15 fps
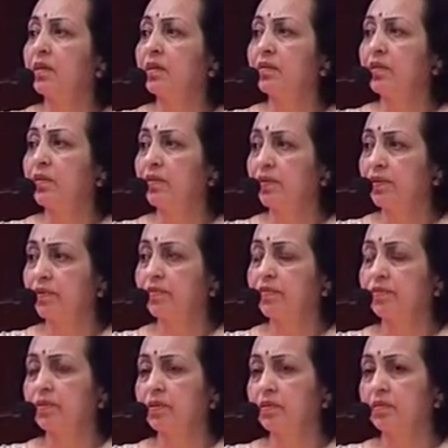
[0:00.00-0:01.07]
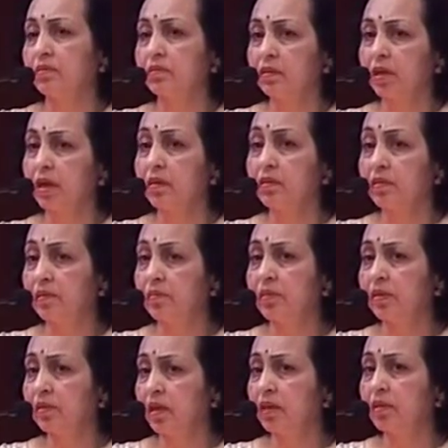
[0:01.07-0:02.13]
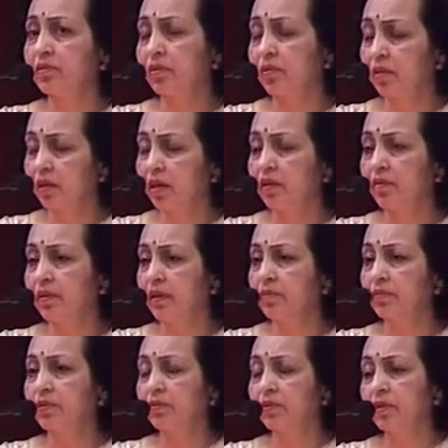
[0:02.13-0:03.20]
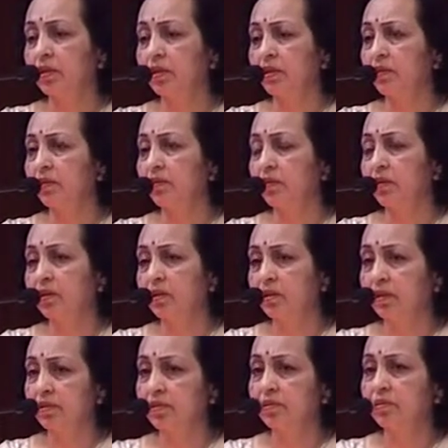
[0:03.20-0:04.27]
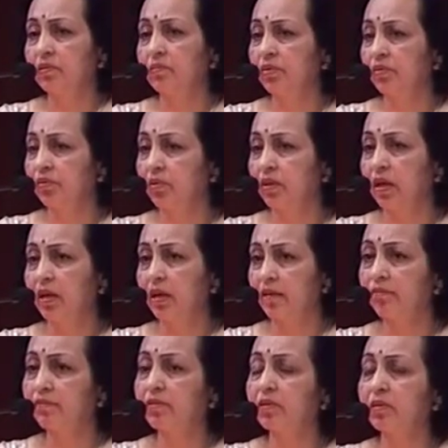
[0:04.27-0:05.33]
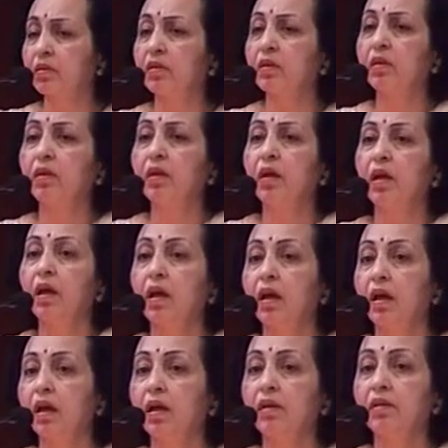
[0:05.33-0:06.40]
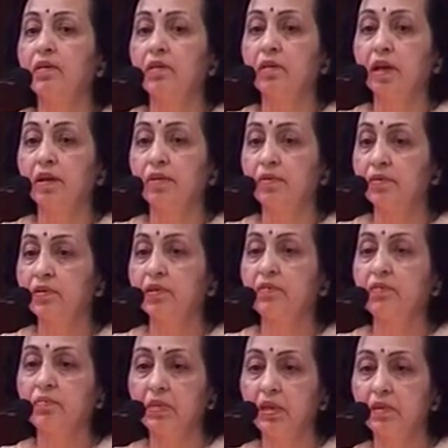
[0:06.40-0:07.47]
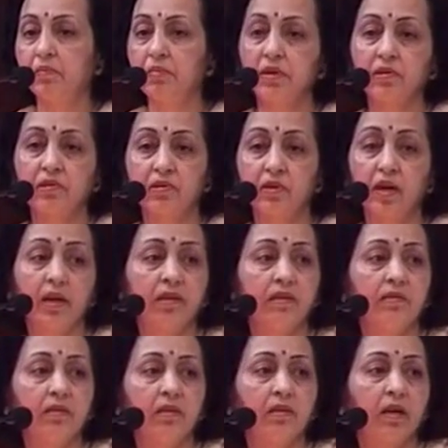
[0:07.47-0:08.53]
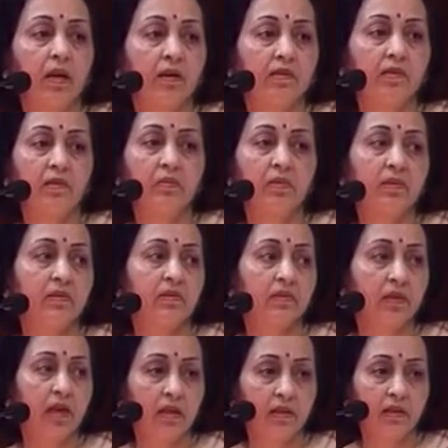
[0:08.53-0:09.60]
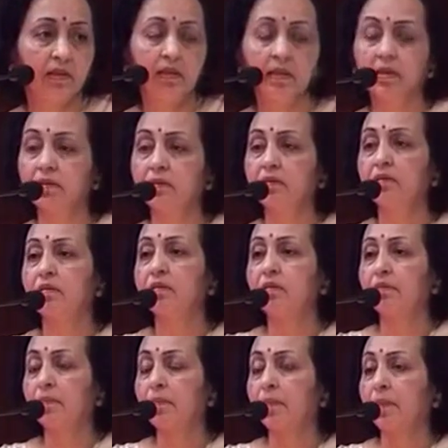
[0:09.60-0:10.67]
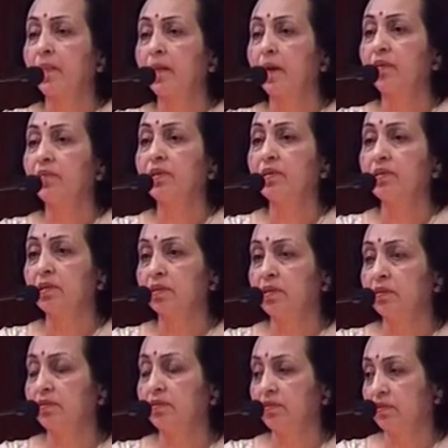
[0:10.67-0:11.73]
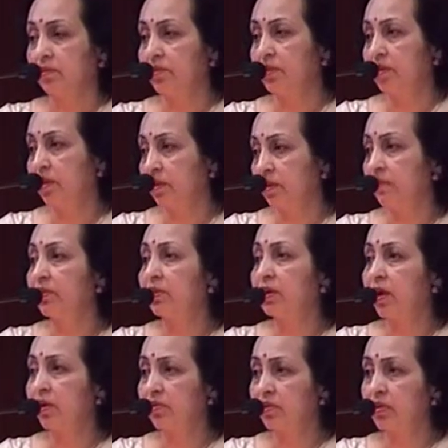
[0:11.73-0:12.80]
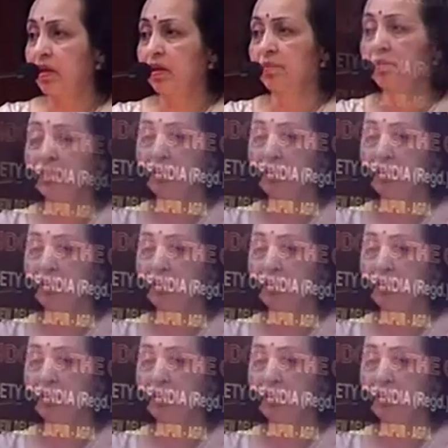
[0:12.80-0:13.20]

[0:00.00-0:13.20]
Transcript: there is a lot of thalassemia. I saw that when I was working at the All India Institute before I left. And I know they've made big strides with the Thalassemia Society and with with counseling,